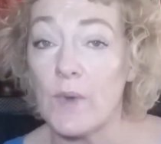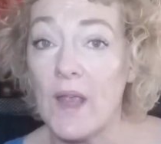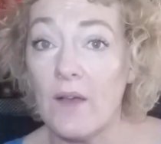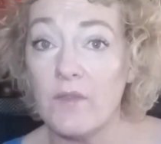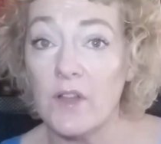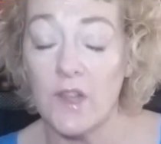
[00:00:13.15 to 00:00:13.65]
we
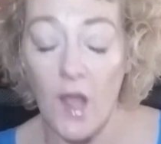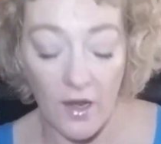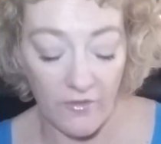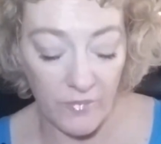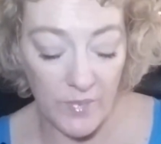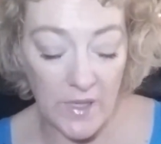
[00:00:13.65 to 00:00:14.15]
have a
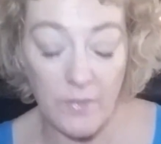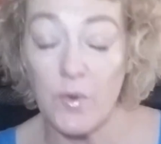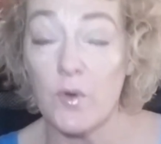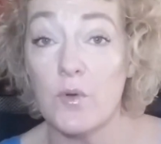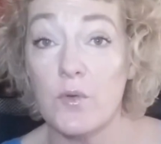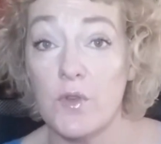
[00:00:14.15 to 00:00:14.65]
lot of
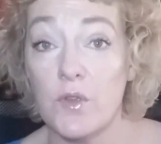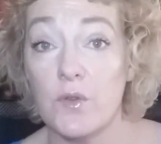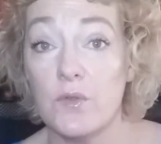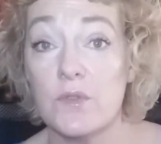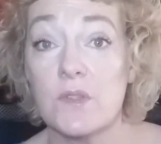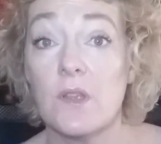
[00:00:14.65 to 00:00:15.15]
people who
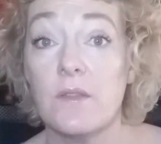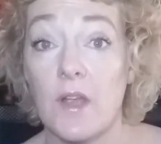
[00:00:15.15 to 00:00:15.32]
use